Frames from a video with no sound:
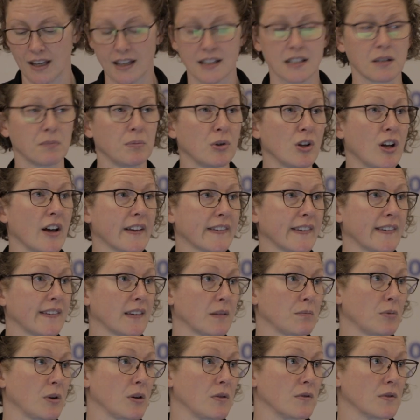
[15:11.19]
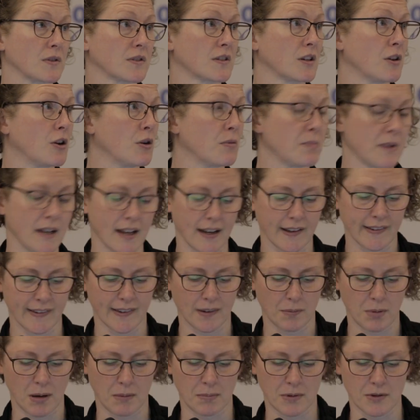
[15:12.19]
to PLOS's approach to open
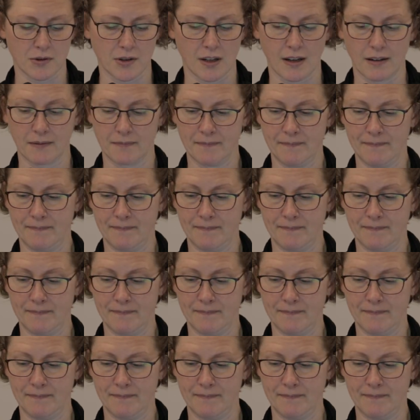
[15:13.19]
access publishing.